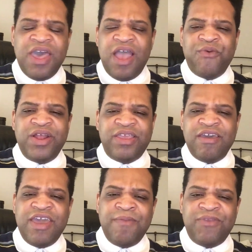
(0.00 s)
And when it
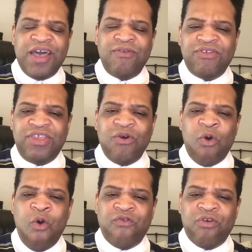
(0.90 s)
came down to the
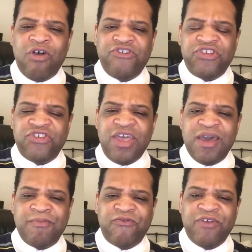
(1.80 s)
overall
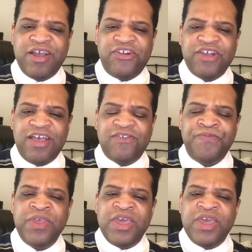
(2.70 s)
Shazam franchise,